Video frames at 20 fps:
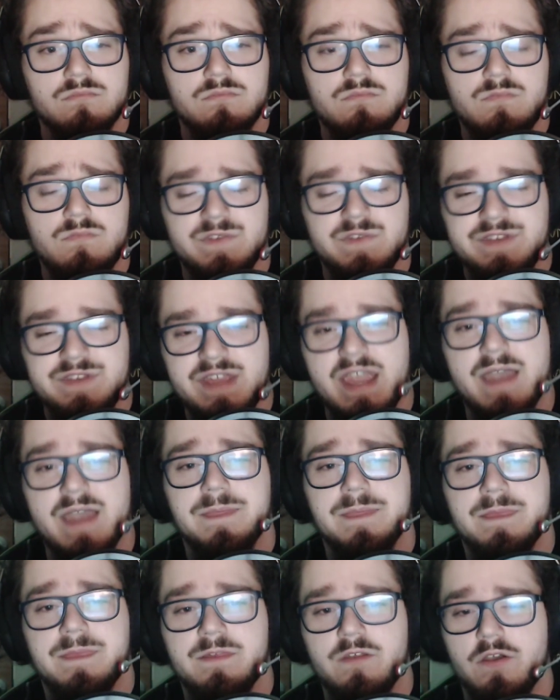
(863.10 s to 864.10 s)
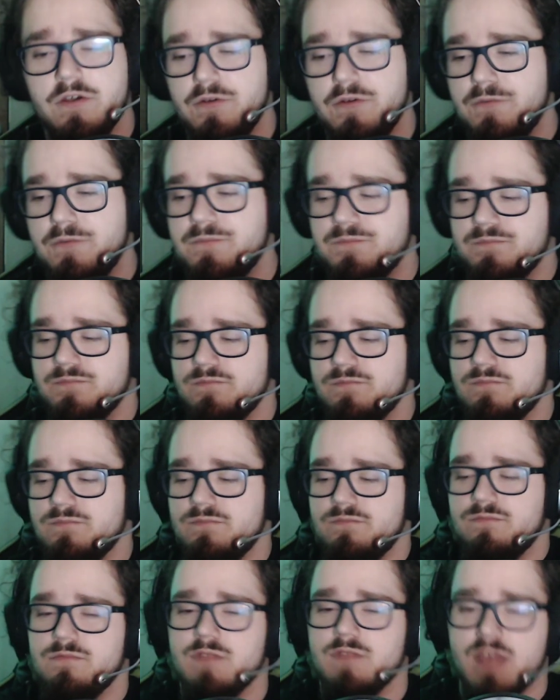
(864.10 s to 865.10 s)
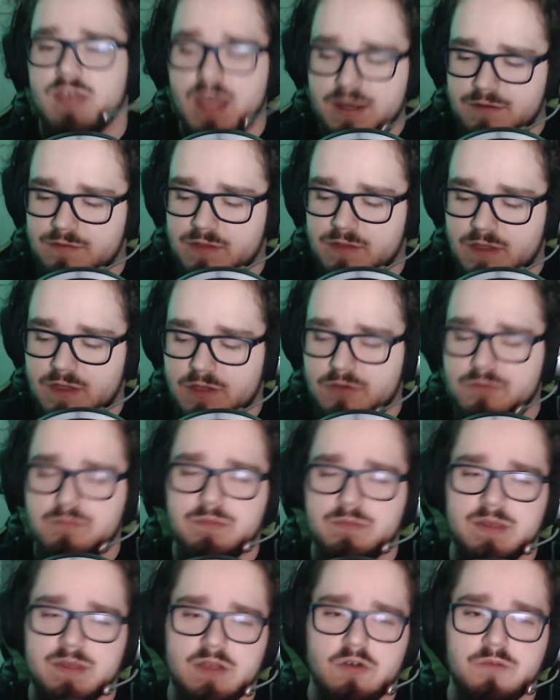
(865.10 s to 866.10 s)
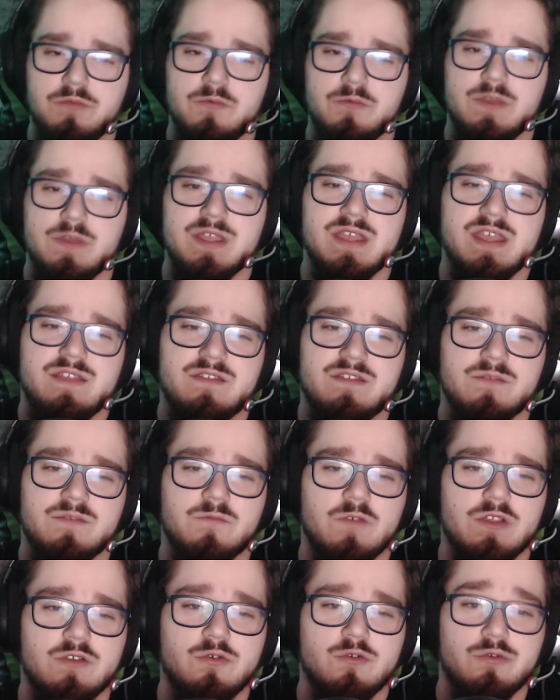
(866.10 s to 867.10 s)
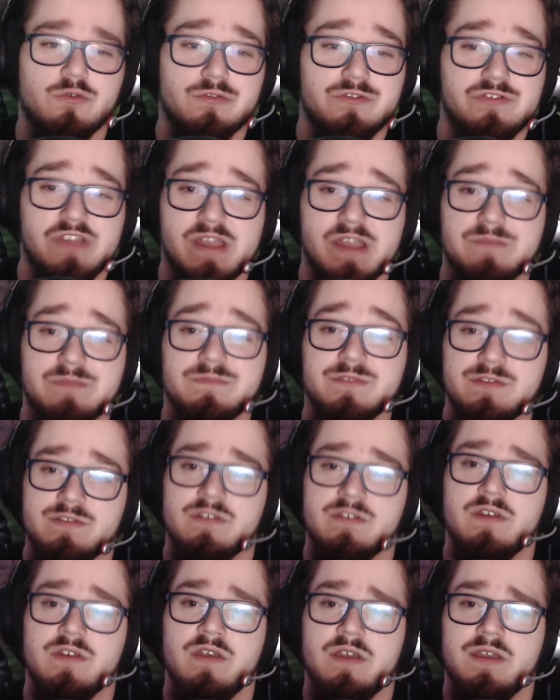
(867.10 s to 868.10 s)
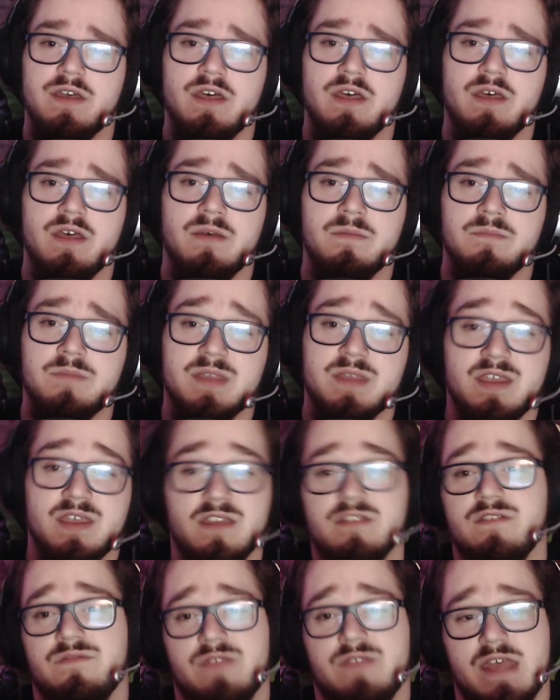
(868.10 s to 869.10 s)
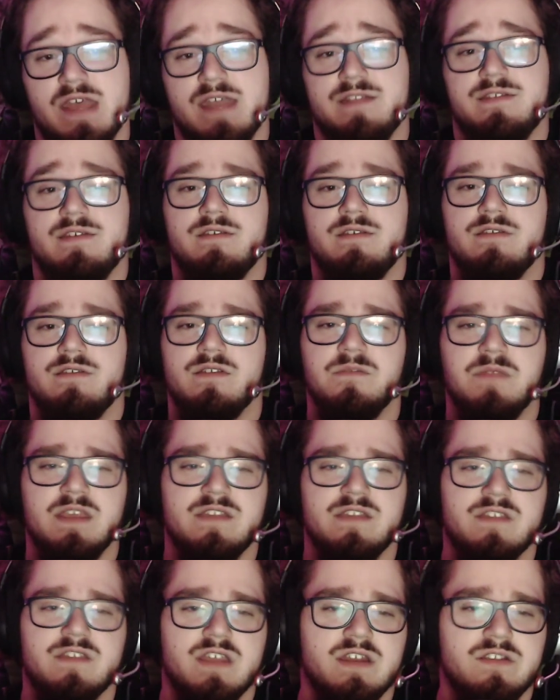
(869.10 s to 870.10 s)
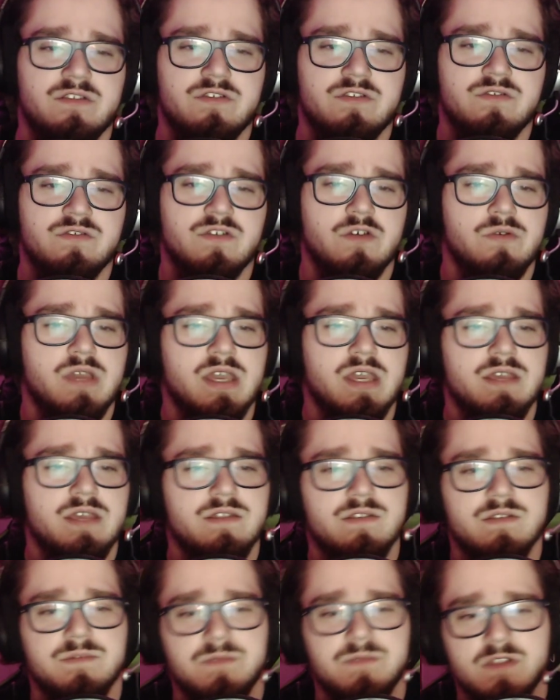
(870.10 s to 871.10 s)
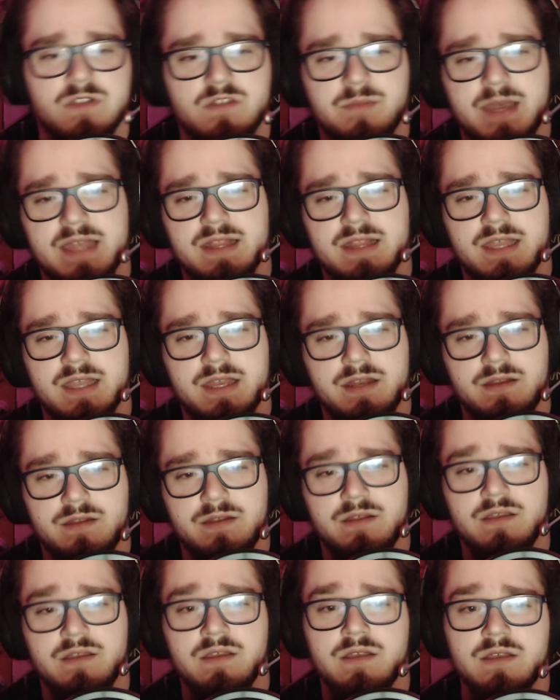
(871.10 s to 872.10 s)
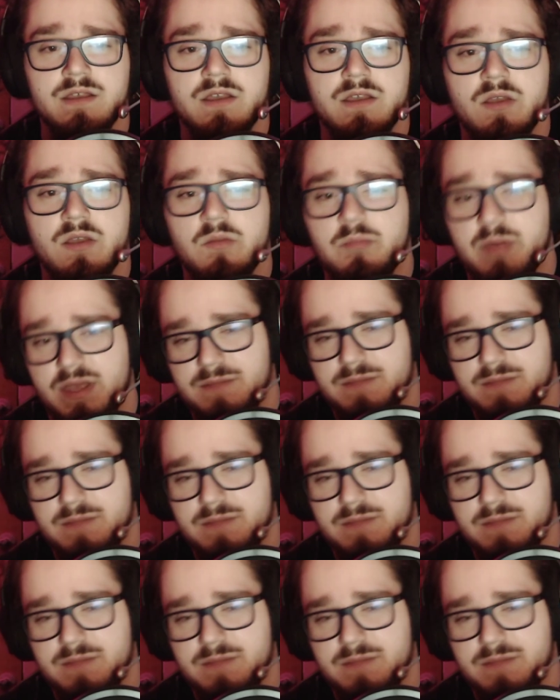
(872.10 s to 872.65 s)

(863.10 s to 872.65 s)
yeah, so kind of slow, but hoping we can get some really cool gems because of that. Some things getting showcased and spotlighted. But